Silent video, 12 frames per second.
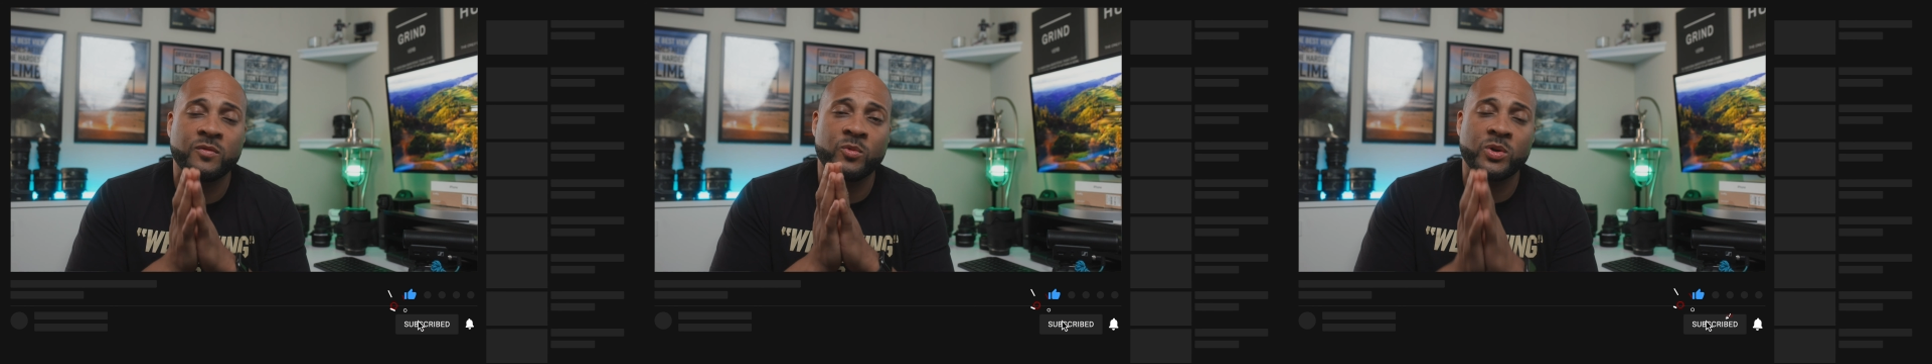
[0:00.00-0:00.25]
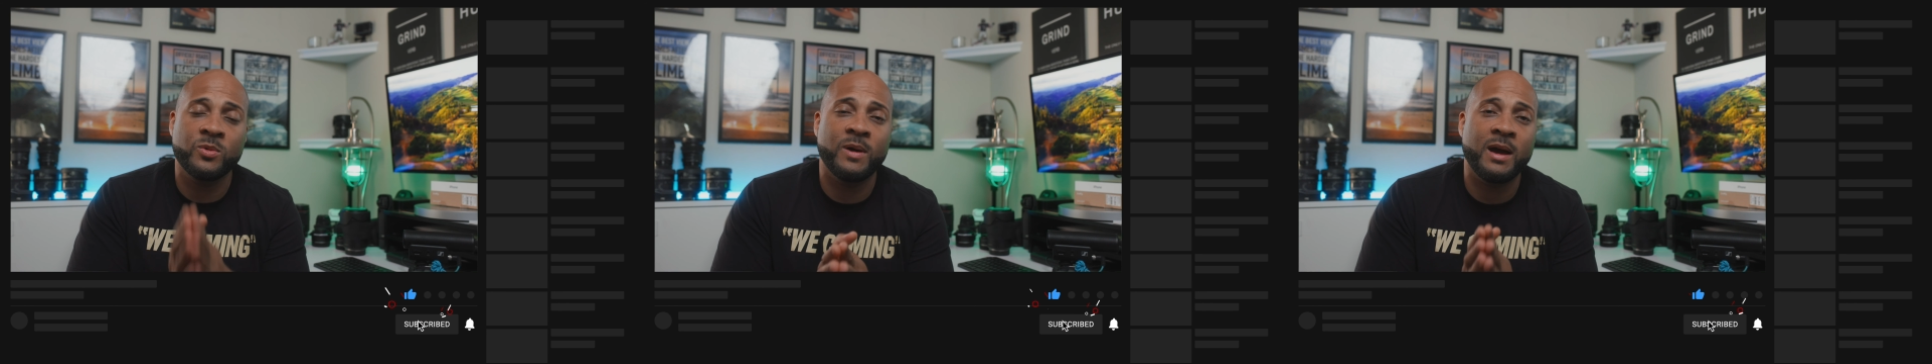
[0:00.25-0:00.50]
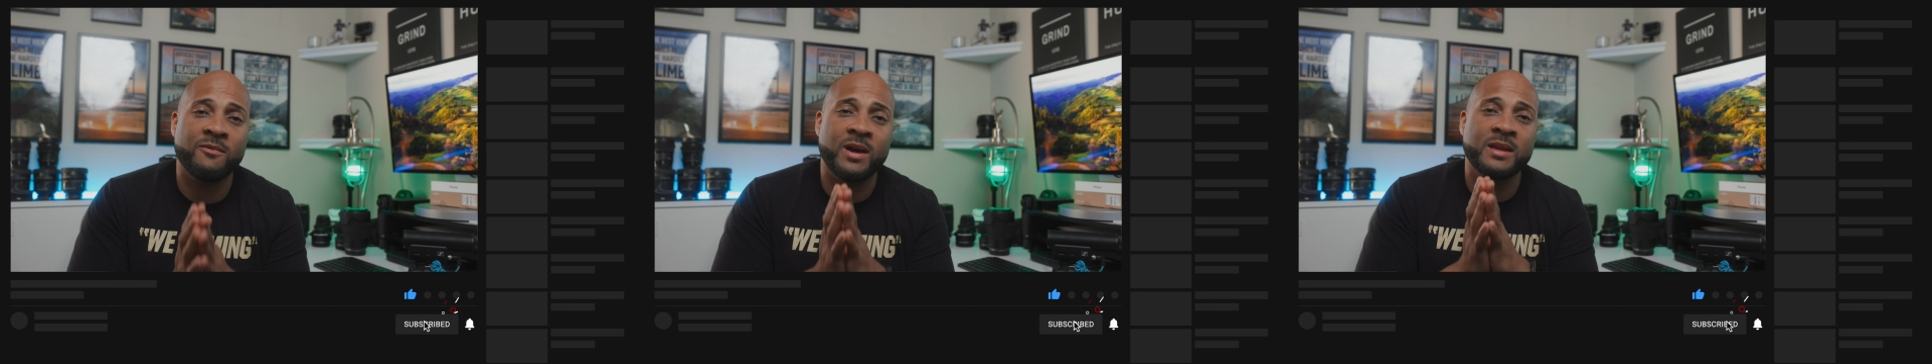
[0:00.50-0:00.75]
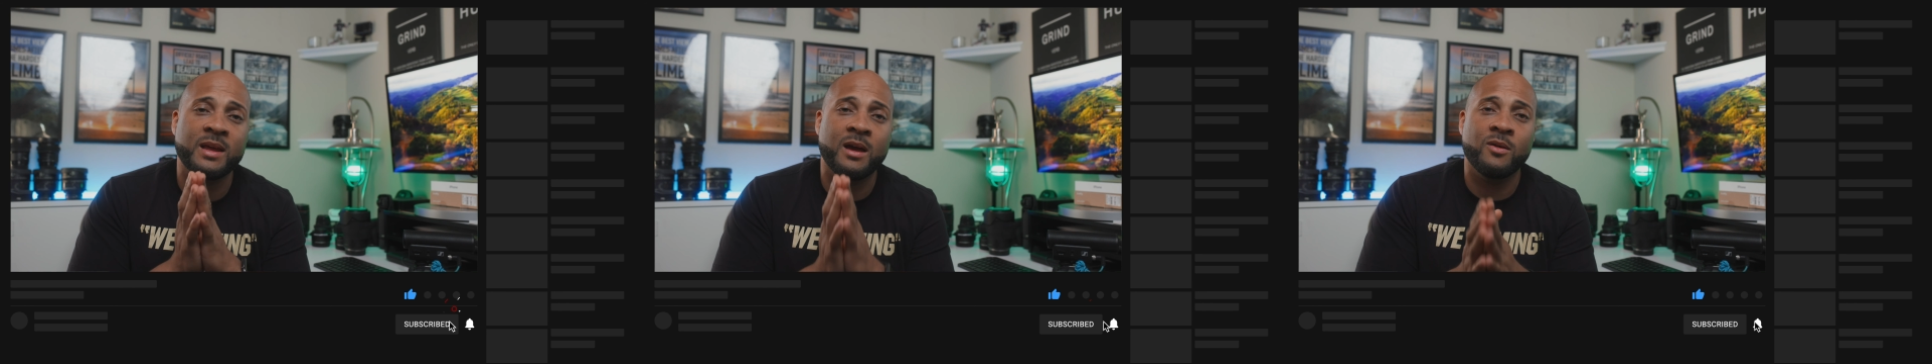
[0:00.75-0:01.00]
for where you at
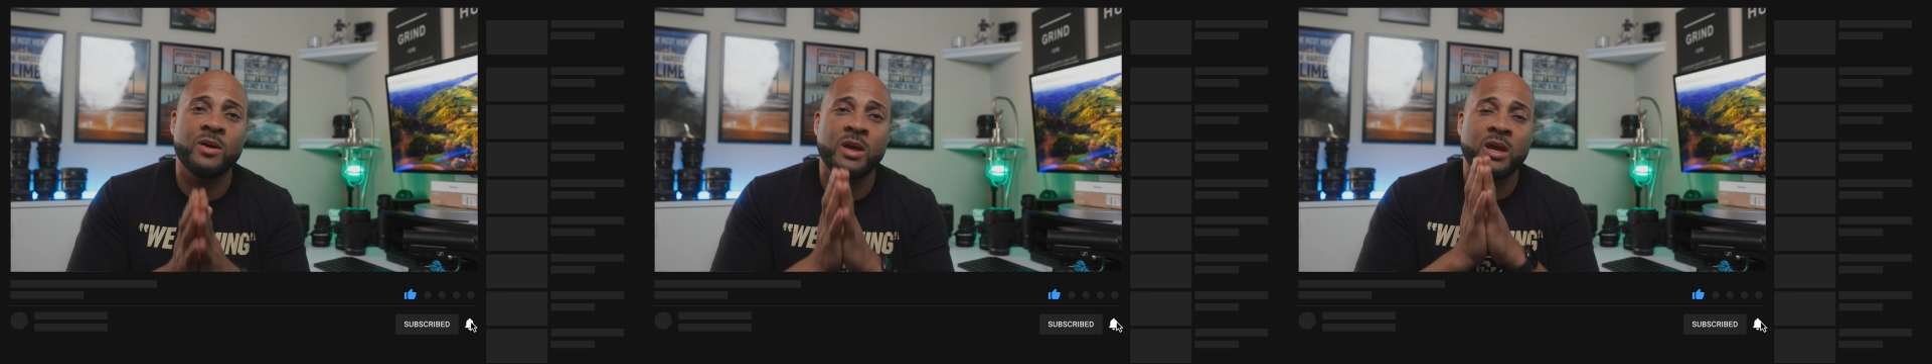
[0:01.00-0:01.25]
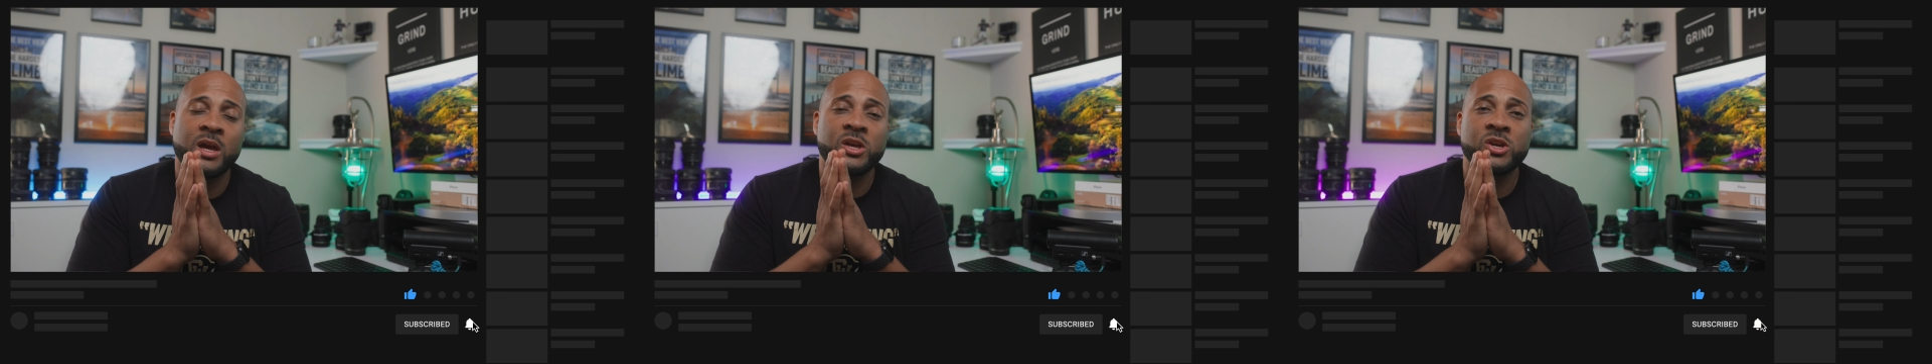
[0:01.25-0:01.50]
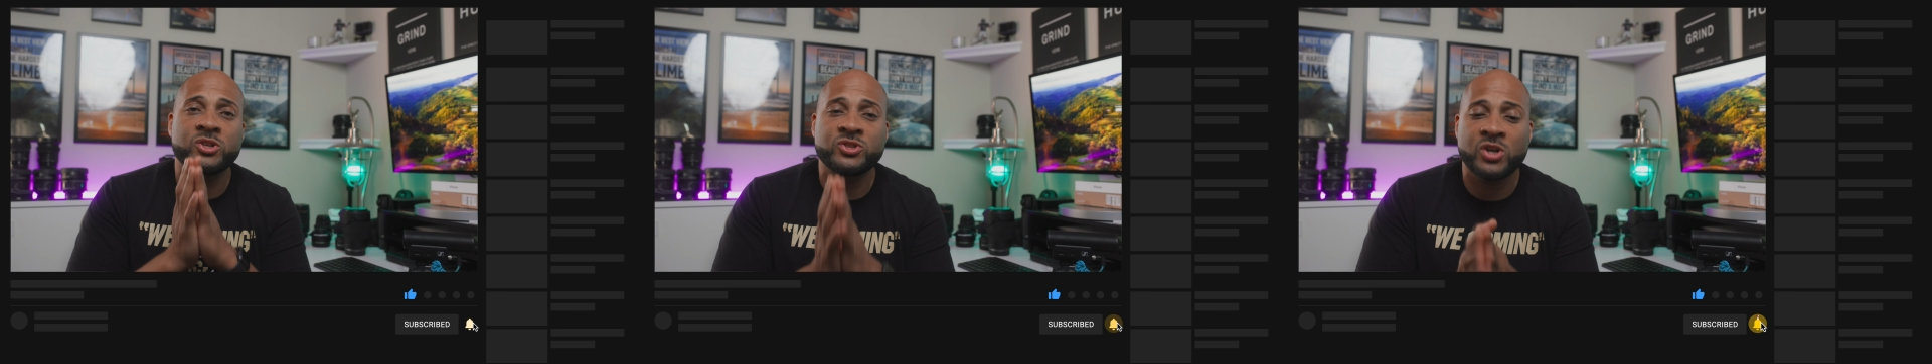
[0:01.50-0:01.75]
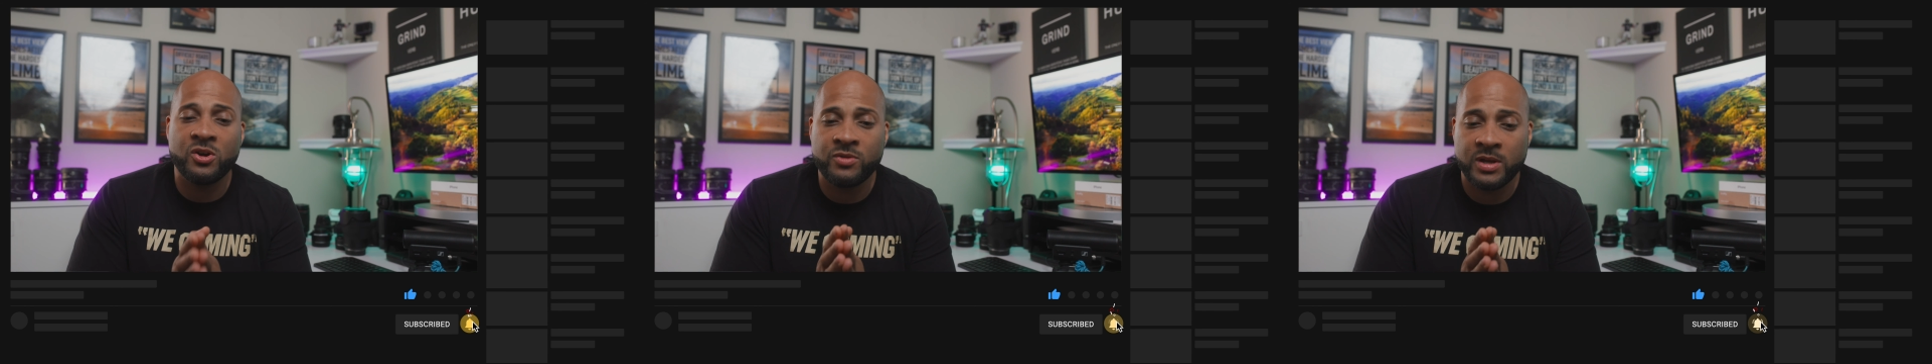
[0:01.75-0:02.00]
right now in your
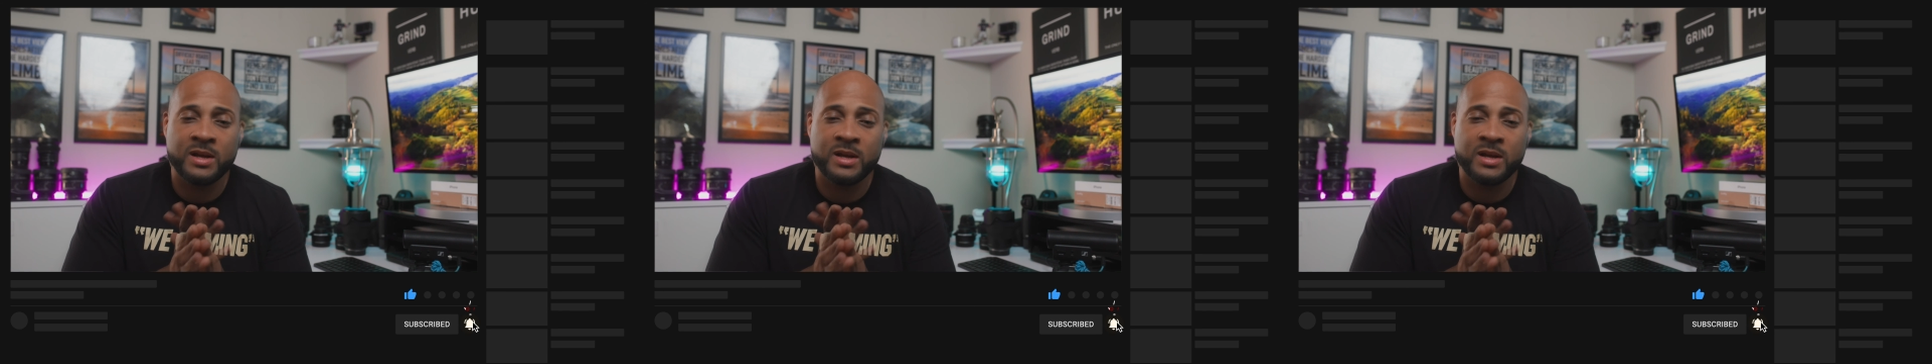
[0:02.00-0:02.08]
journey.